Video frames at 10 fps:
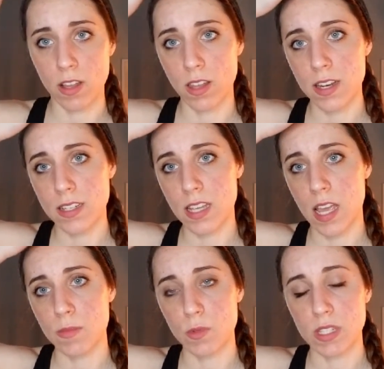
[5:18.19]
A lot of
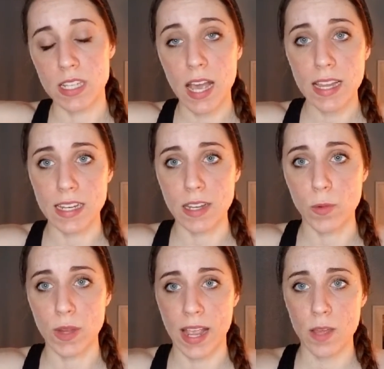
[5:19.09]
times with dieting,
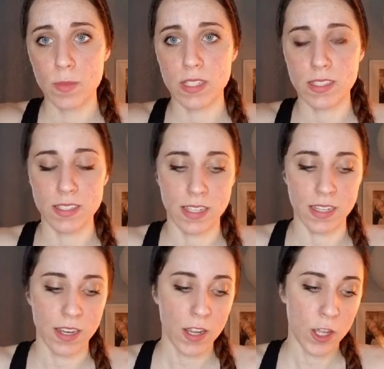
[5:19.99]
what happens is that